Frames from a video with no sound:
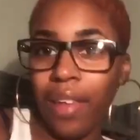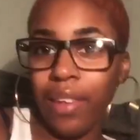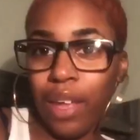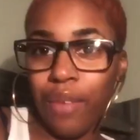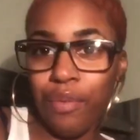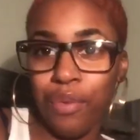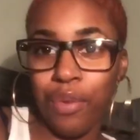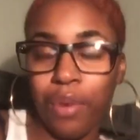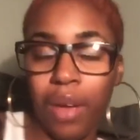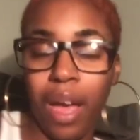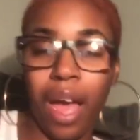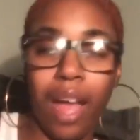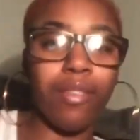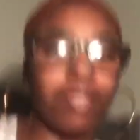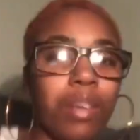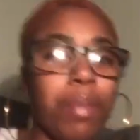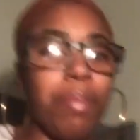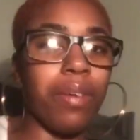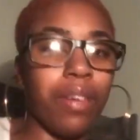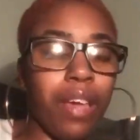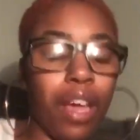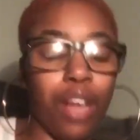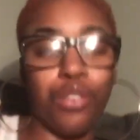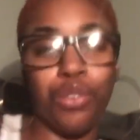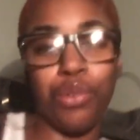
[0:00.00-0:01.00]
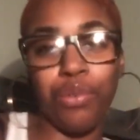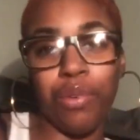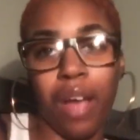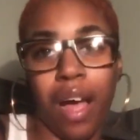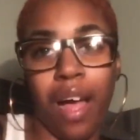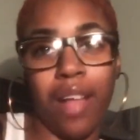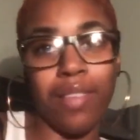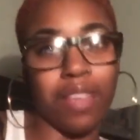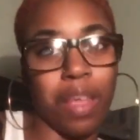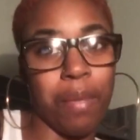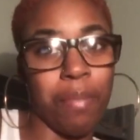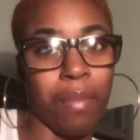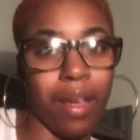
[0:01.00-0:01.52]
love you guys, and let me catch you
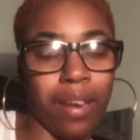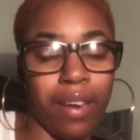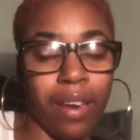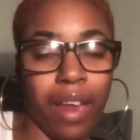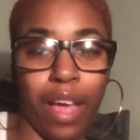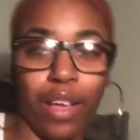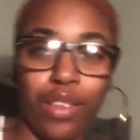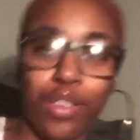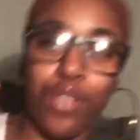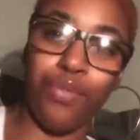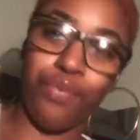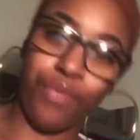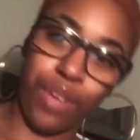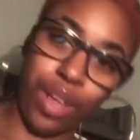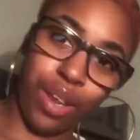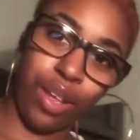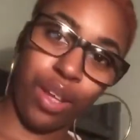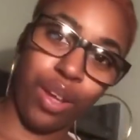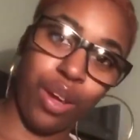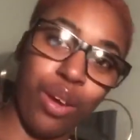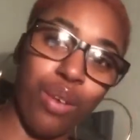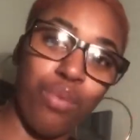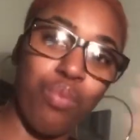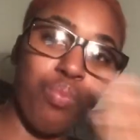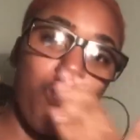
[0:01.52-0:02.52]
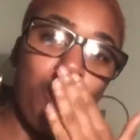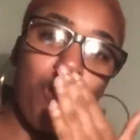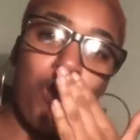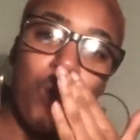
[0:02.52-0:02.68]
guys in my next video.